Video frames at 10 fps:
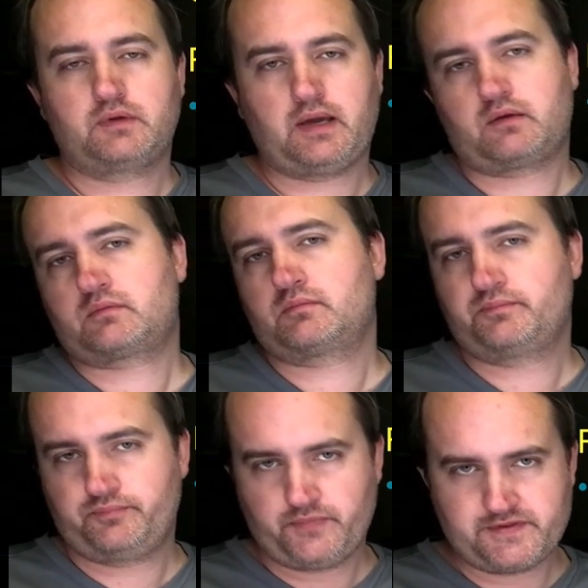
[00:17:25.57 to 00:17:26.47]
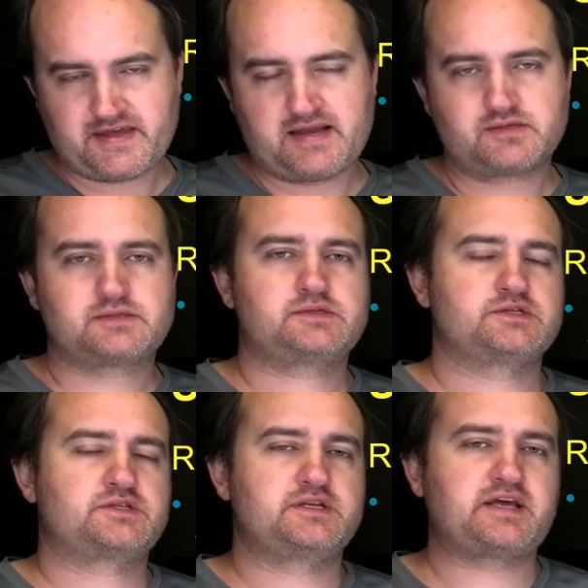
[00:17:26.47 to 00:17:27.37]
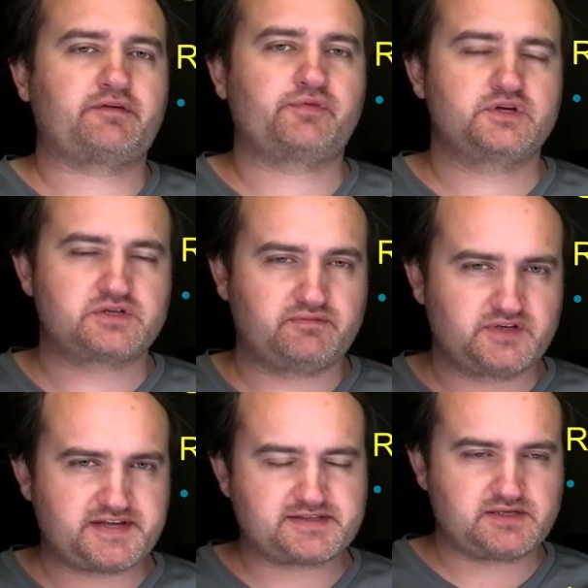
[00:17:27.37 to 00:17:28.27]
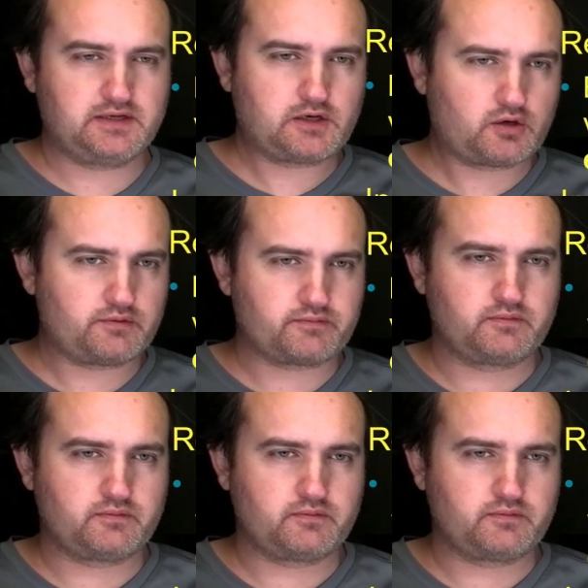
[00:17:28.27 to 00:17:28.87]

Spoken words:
Okay, but that's just the definition of a density curve.